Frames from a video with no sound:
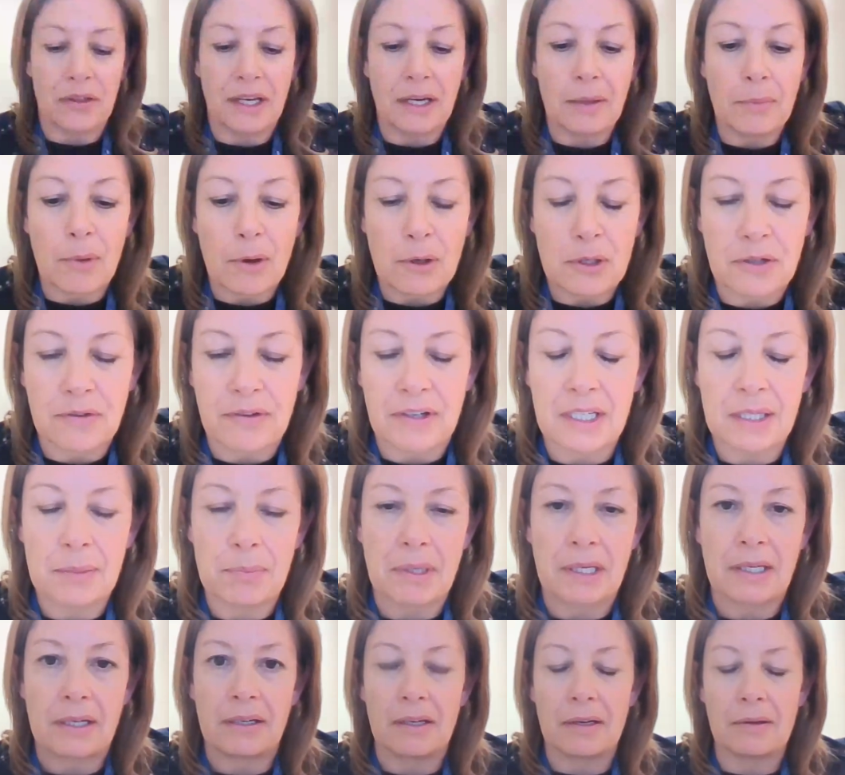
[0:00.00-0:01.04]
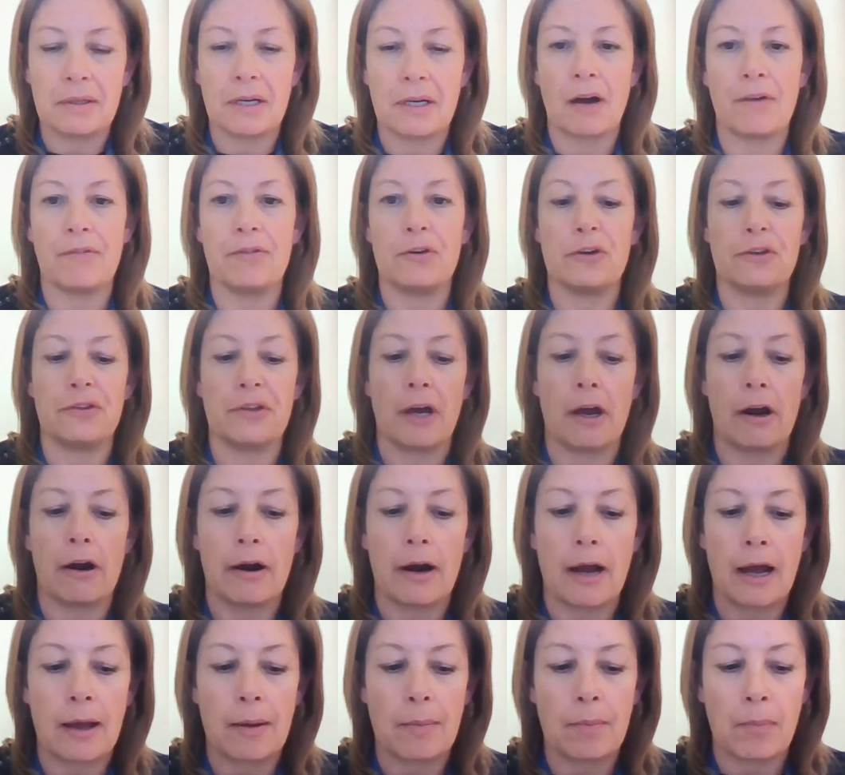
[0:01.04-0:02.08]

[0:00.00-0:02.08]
I think most of it's been covered there.